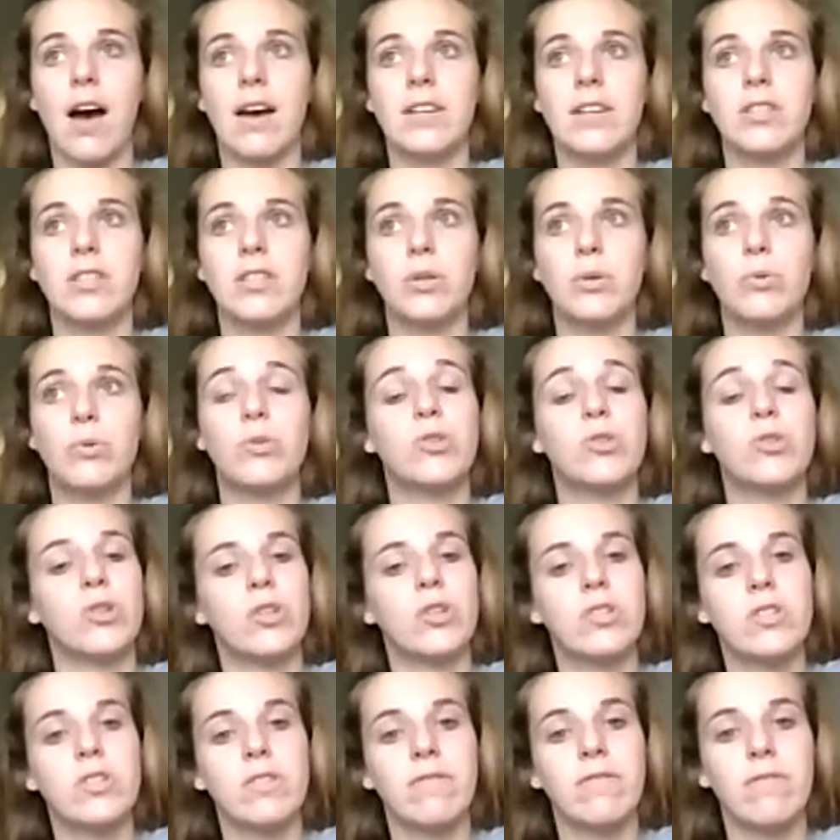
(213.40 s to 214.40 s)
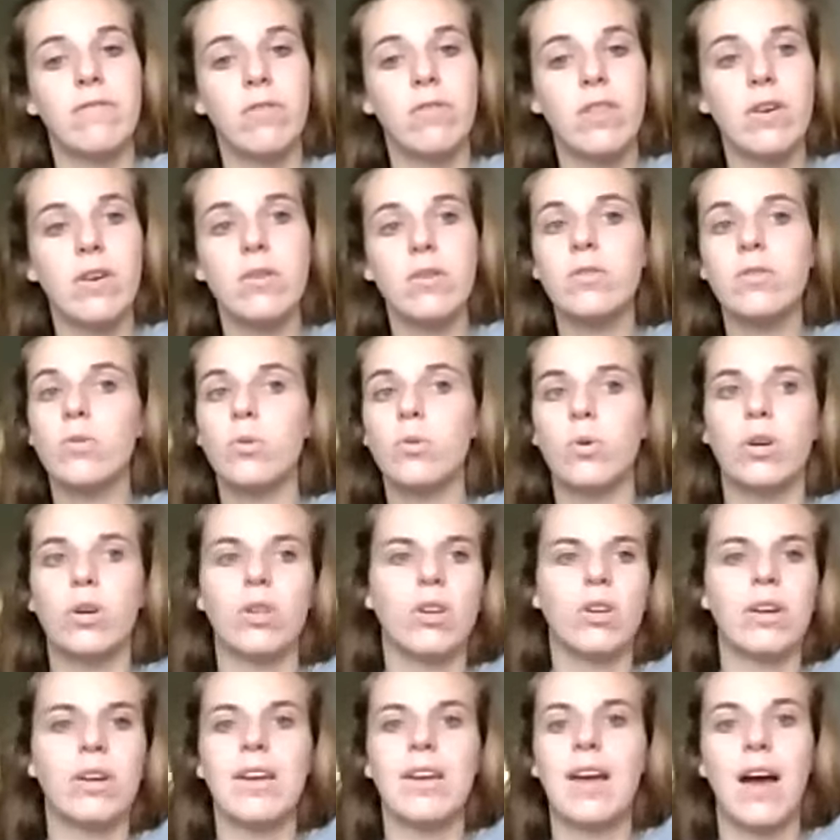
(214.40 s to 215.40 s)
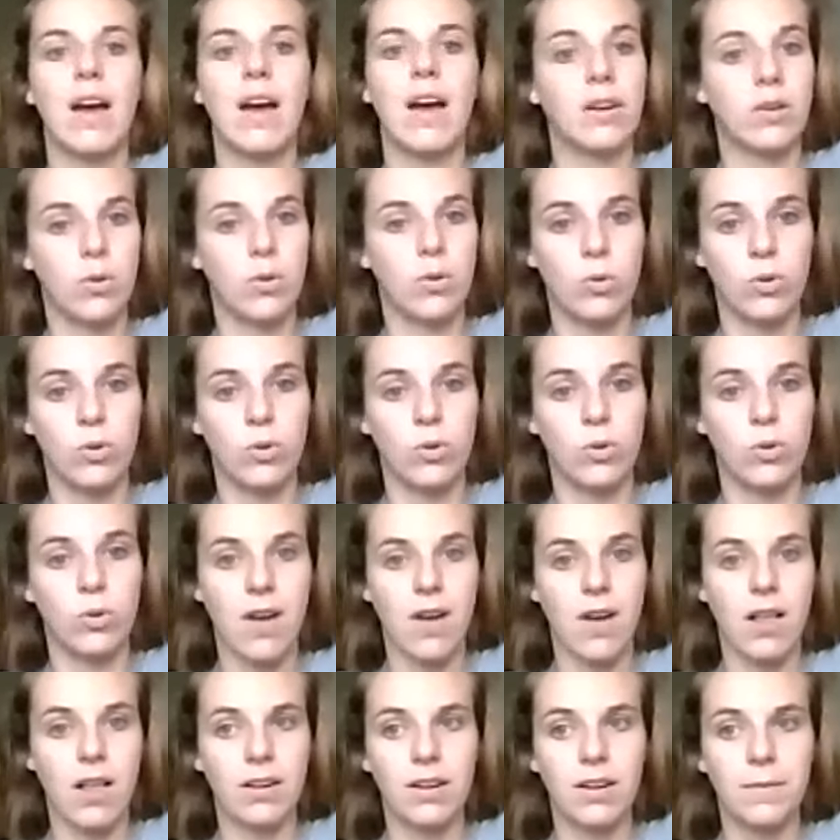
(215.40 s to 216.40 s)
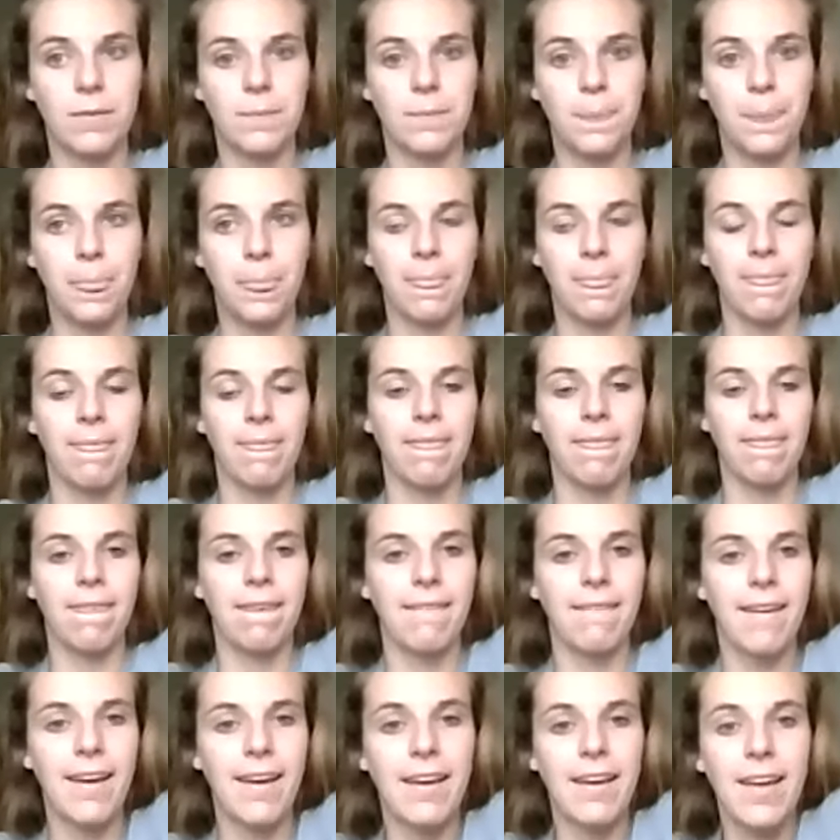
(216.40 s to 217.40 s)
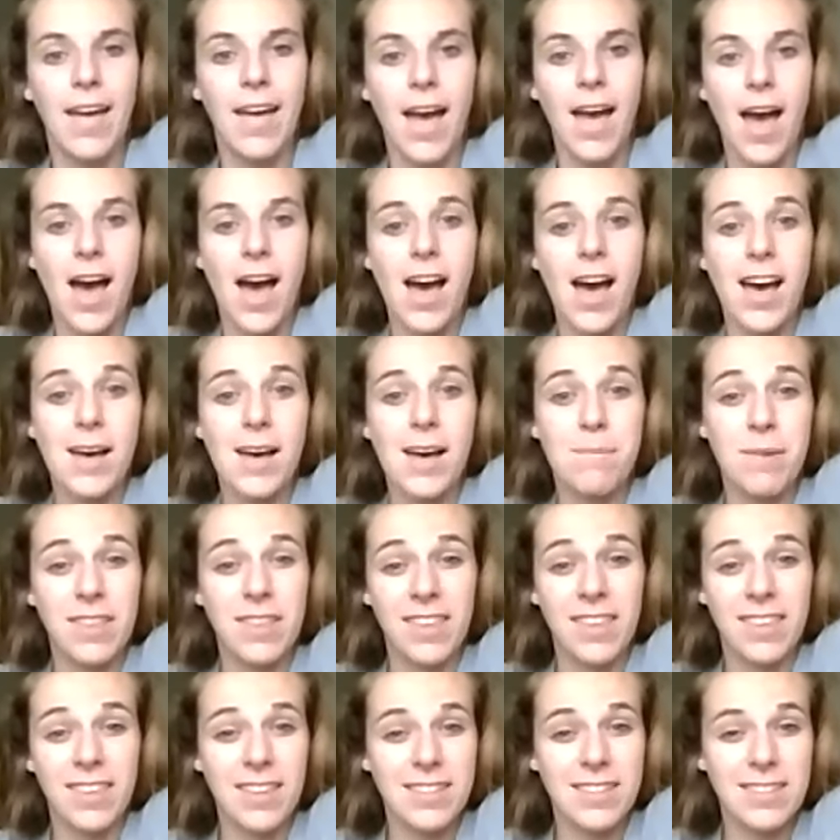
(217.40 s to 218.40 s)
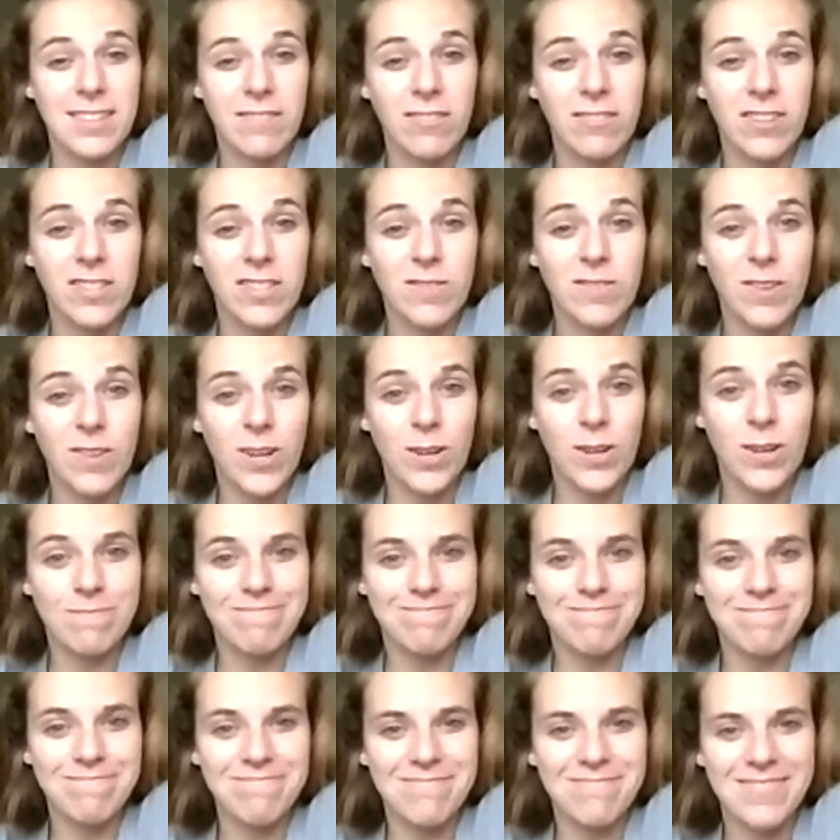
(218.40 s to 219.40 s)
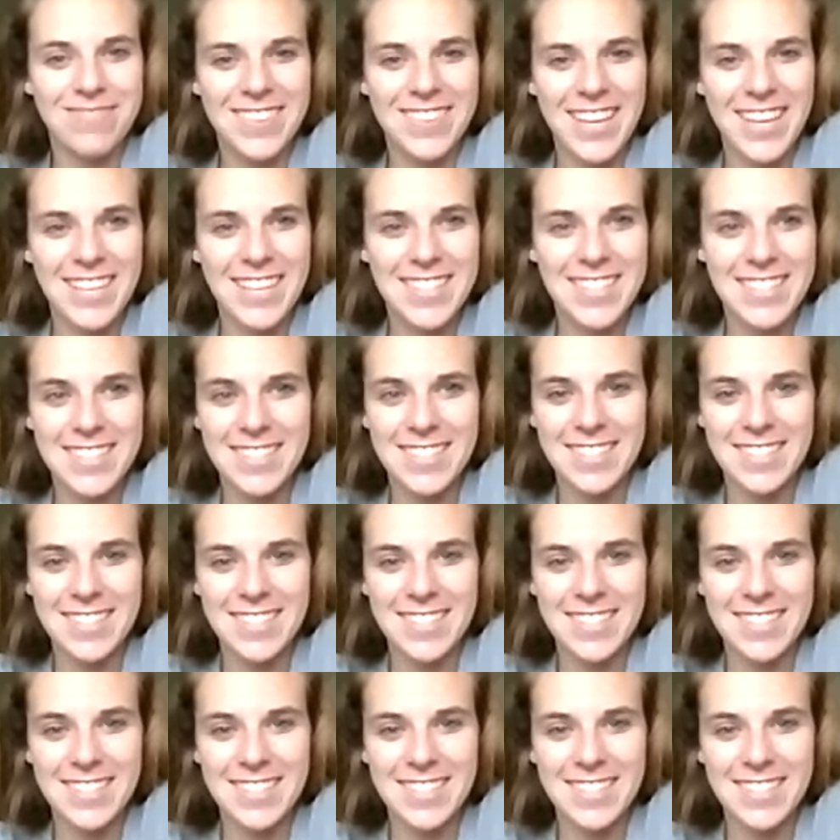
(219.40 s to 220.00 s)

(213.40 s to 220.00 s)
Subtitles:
to search for those, or looking on Google Scholar. Okay, I think that's it for this video. Thanks.